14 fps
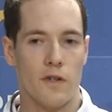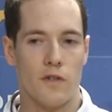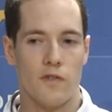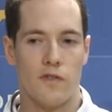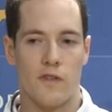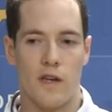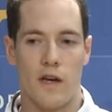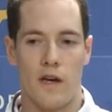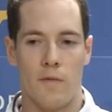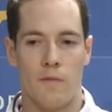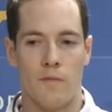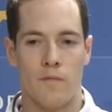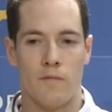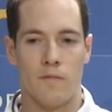because
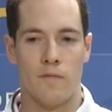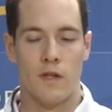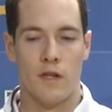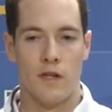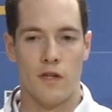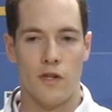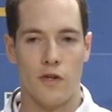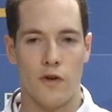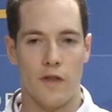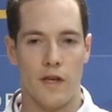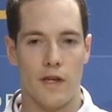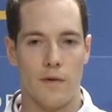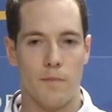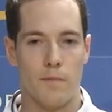you know,
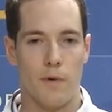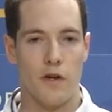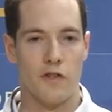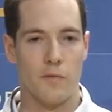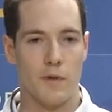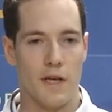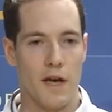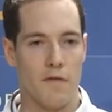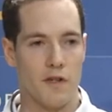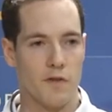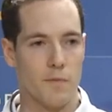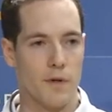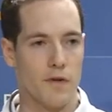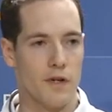they possibly have
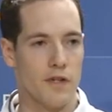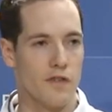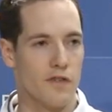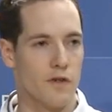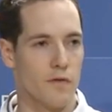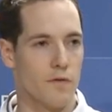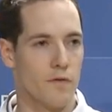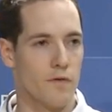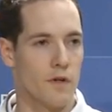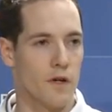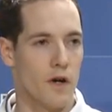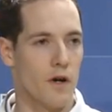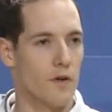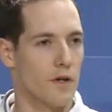experience of
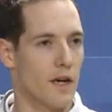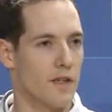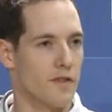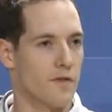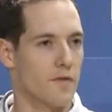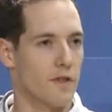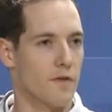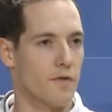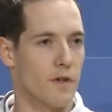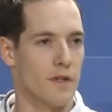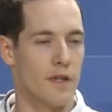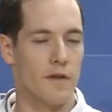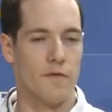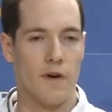all kinds of
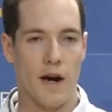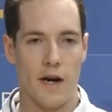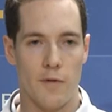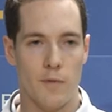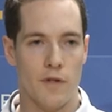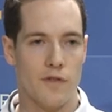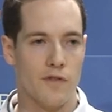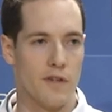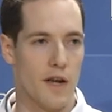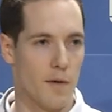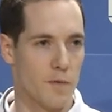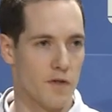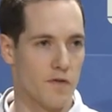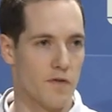different environments and
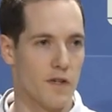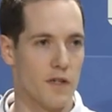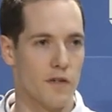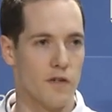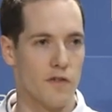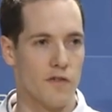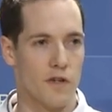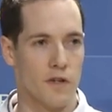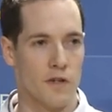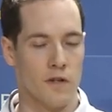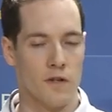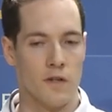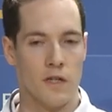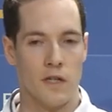atmospheres,
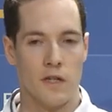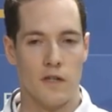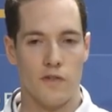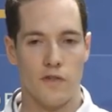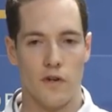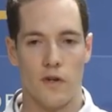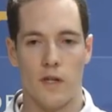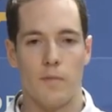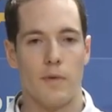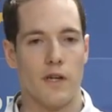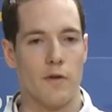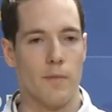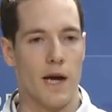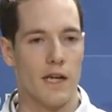and certainly
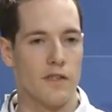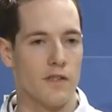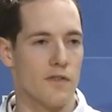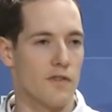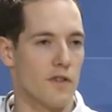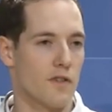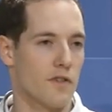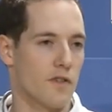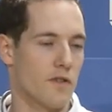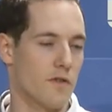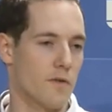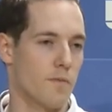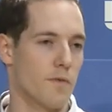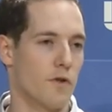bigger matches such
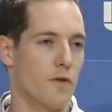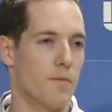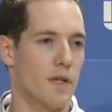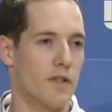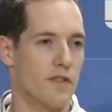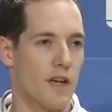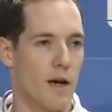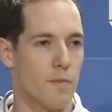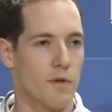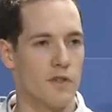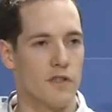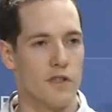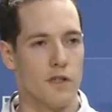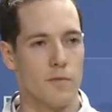as European
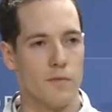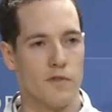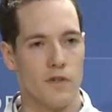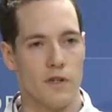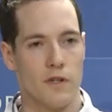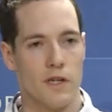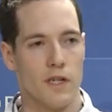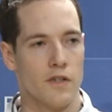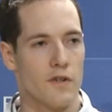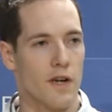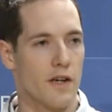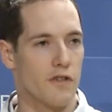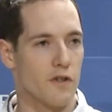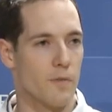championships and
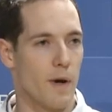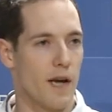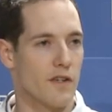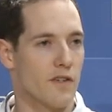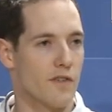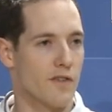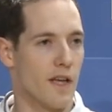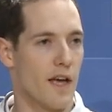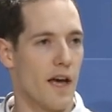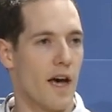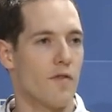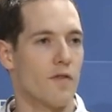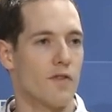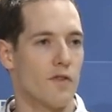international matches
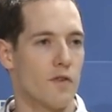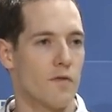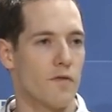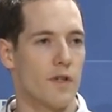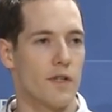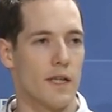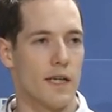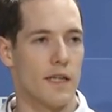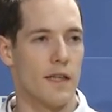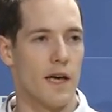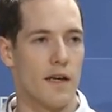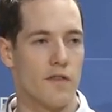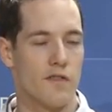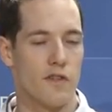have a sort of feel like
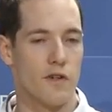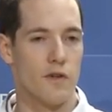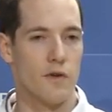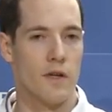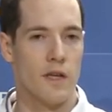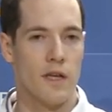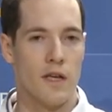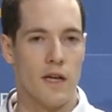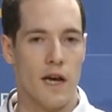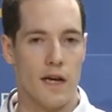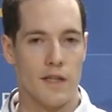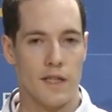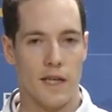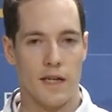that. So
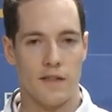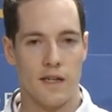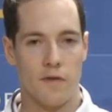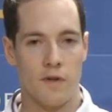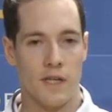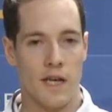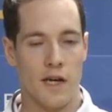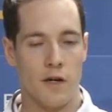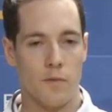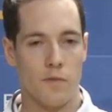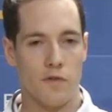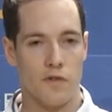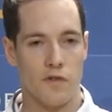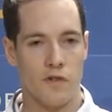I think that definitely
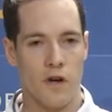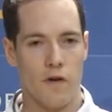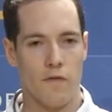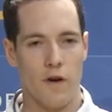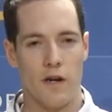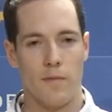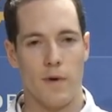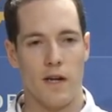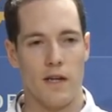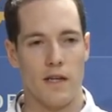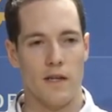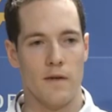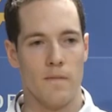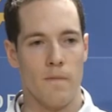helps. There's not very
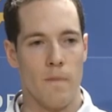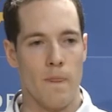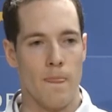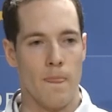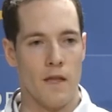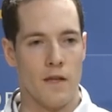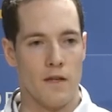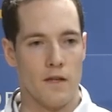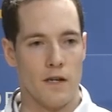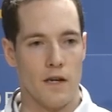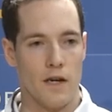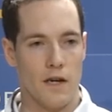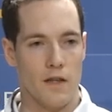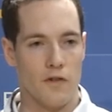many
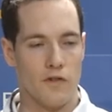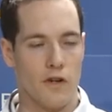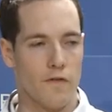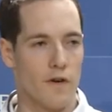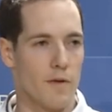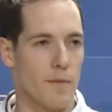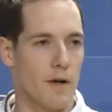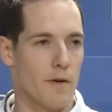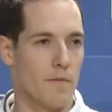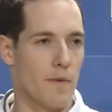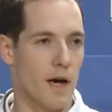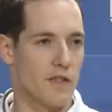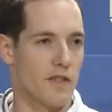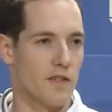
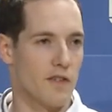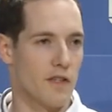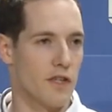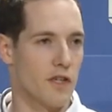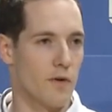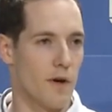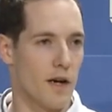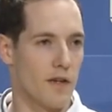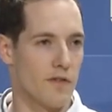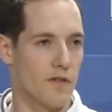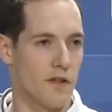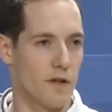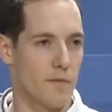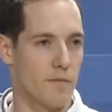matches in the US
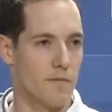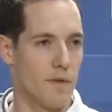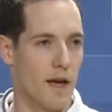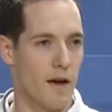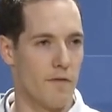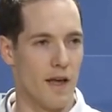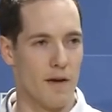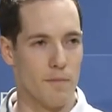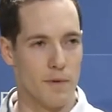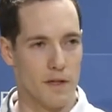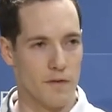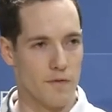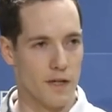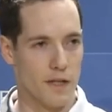that have that
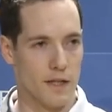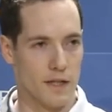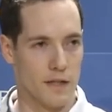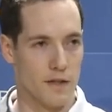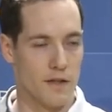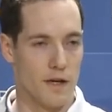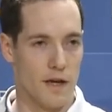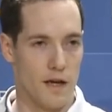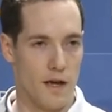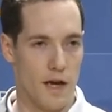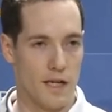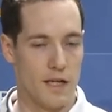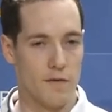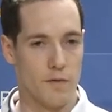big feeling,
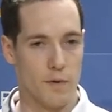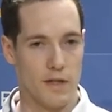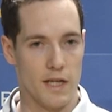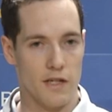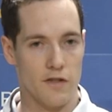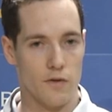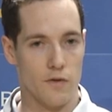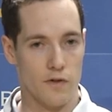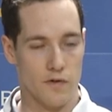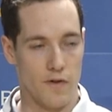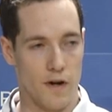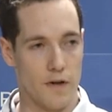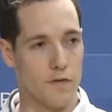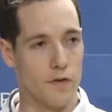and even when they do, there's
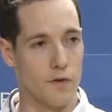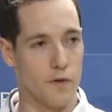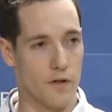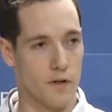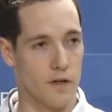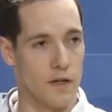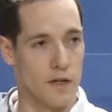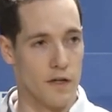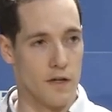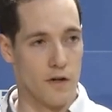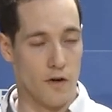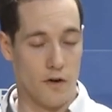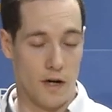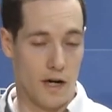very few that,
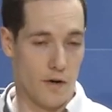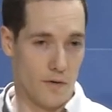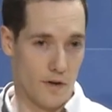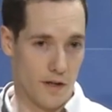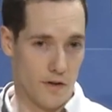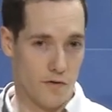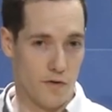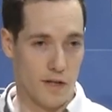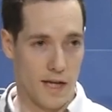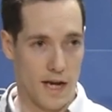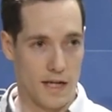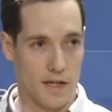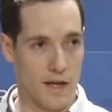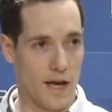or I don't think there's really
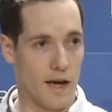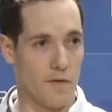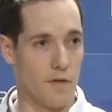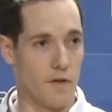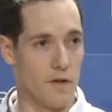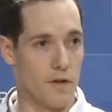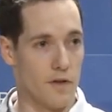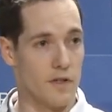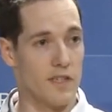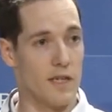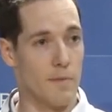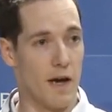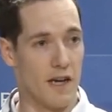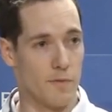any that have the
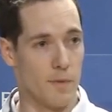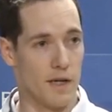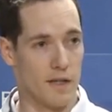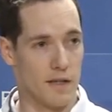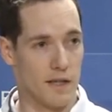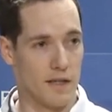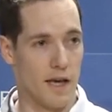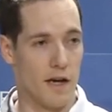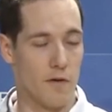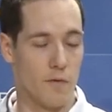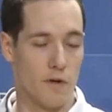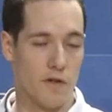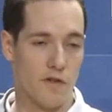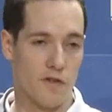team aspect like
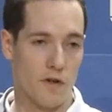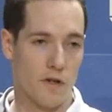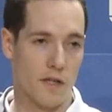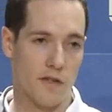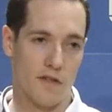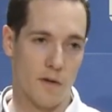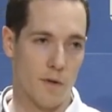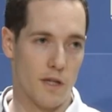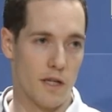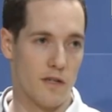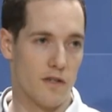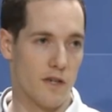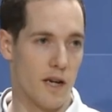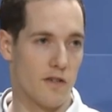that, whereas certainly some of the
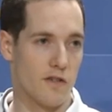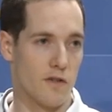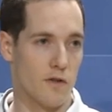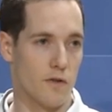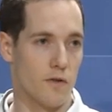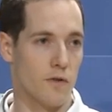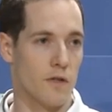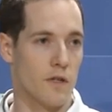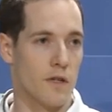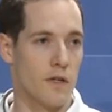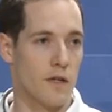international